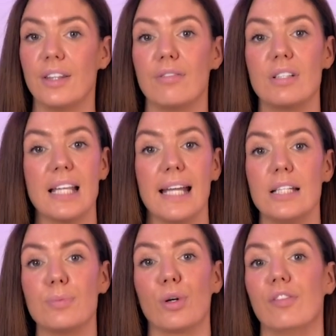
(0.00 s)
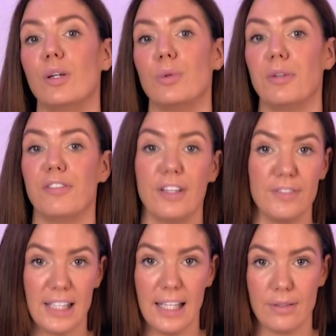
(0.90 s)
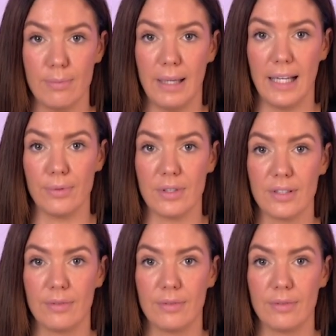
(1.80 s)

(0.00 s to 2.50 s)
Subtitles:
the retained profit would be £50,000.